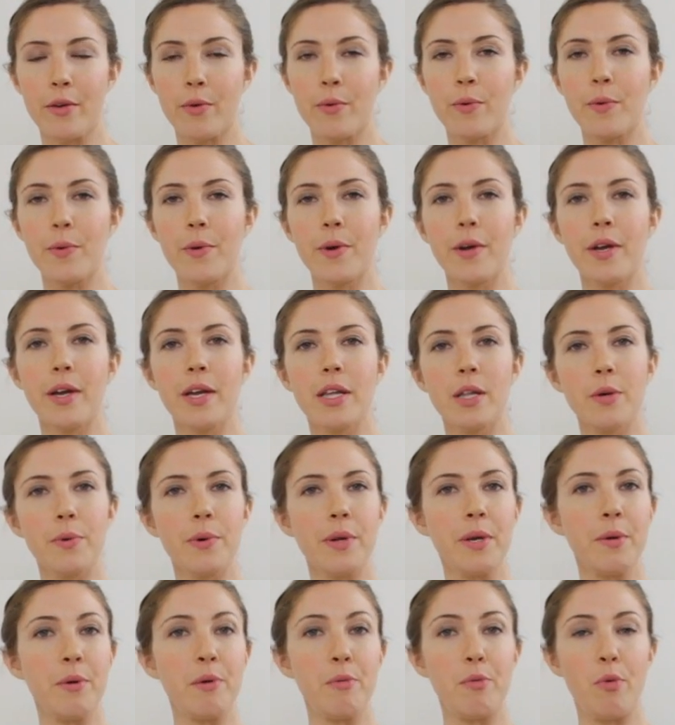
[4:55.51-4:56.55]
You really
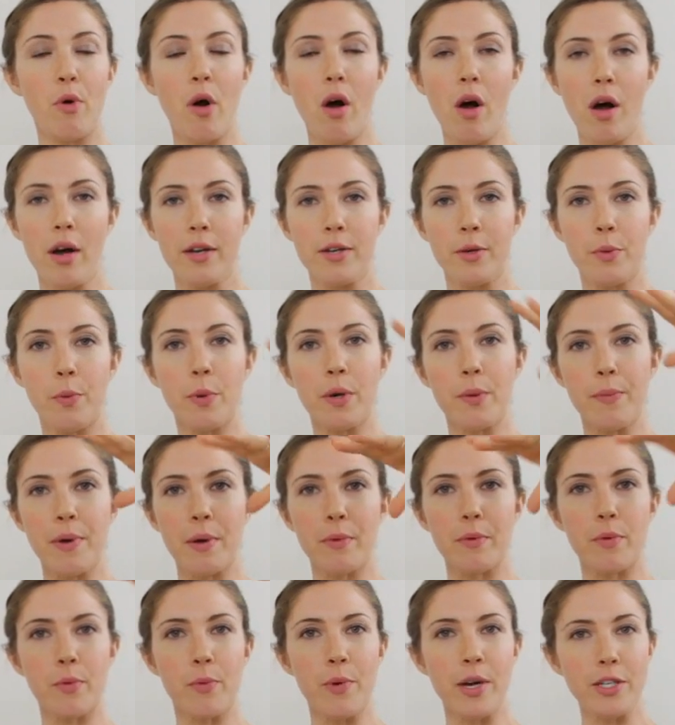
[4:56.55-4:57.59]
want to be broad. You want to be
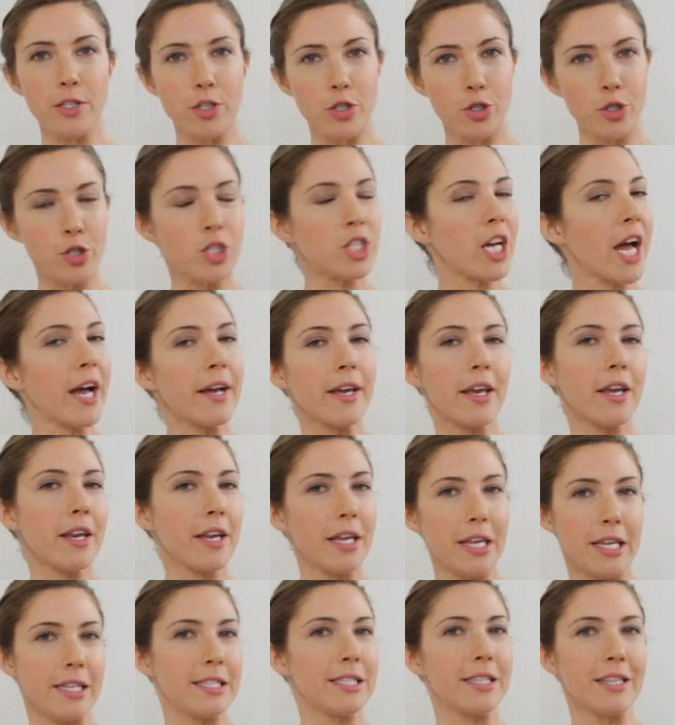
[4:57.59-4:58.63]
able to rest your jacket
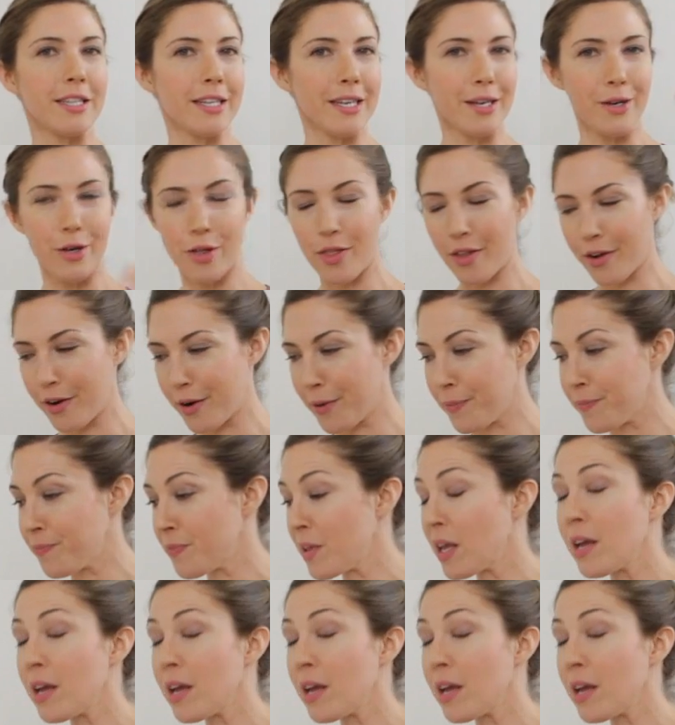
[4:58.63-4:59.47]
easily on there.